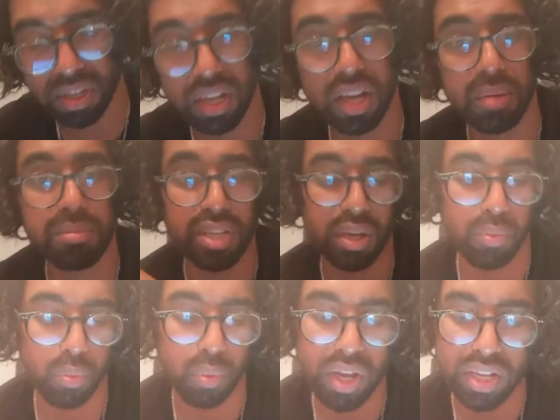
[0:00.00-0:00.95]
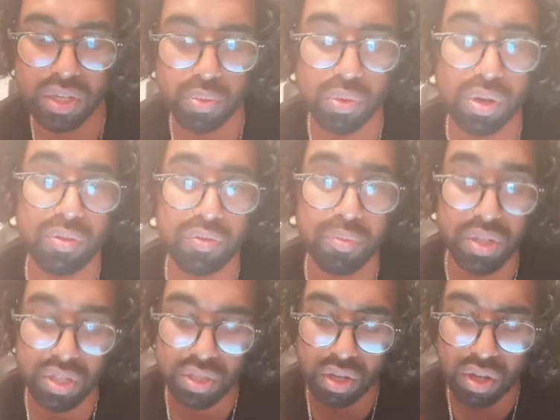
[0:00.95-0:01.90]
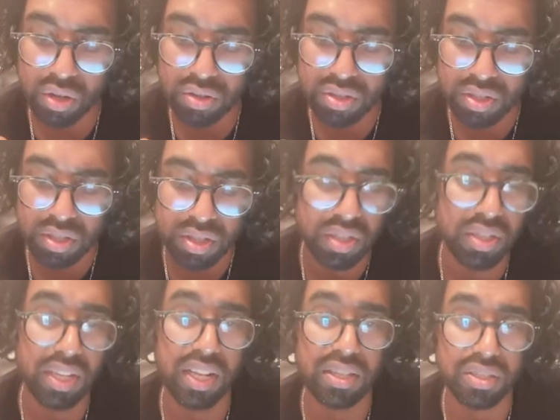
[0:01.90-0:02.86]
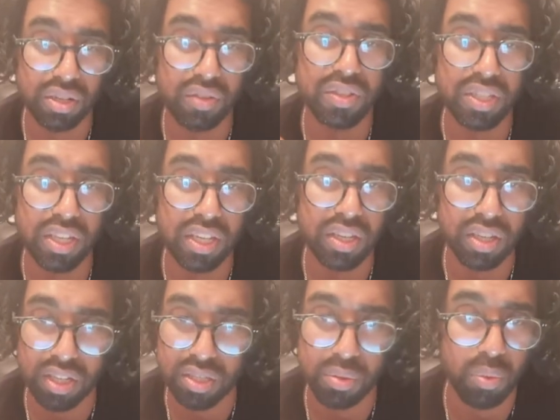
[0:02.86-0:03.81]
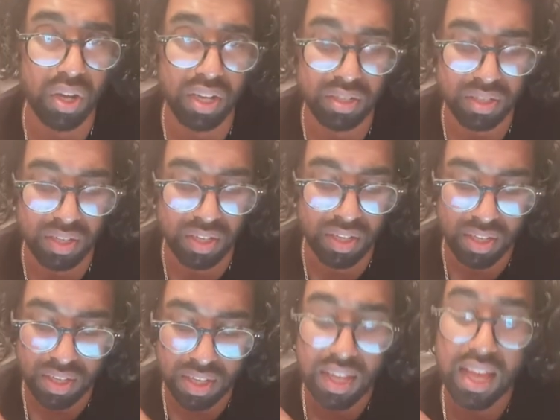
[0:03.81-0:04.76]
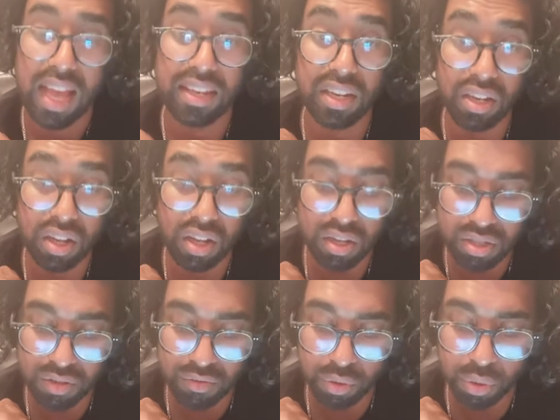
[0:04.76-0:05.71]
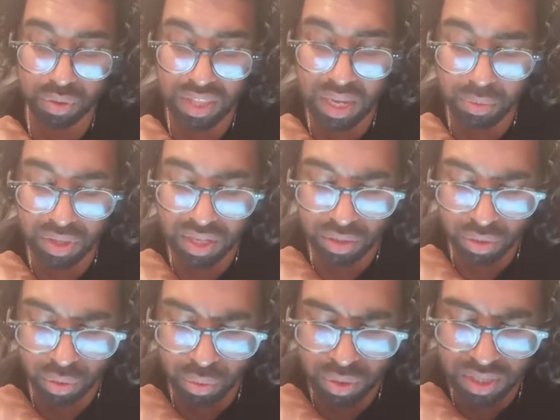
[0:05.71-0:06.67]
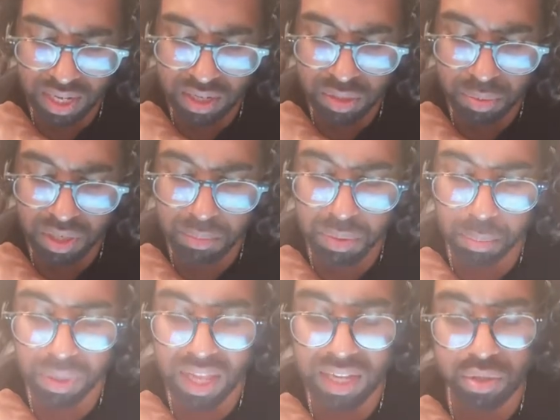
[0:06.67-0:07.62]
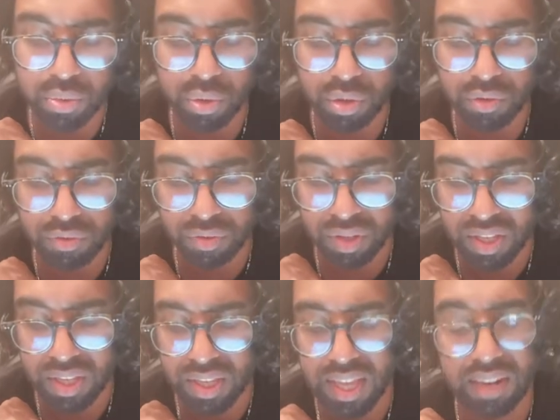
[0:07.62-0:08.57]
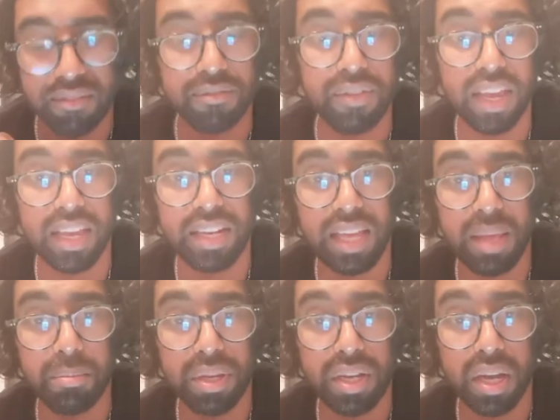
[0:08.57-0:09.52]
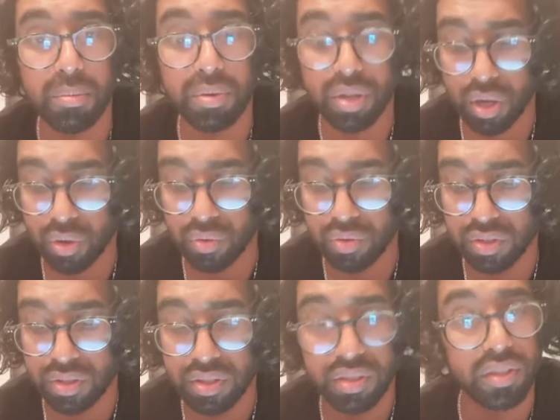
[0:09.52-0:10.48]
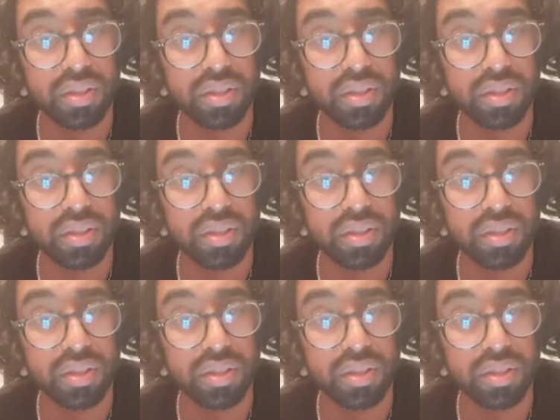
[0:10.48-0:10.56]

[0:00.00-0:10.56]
it becomes a white dwarf, which is hot, dense, and obviously it's a white. And then last of all, that will then cool down to become a black dwarf and fade and become cold.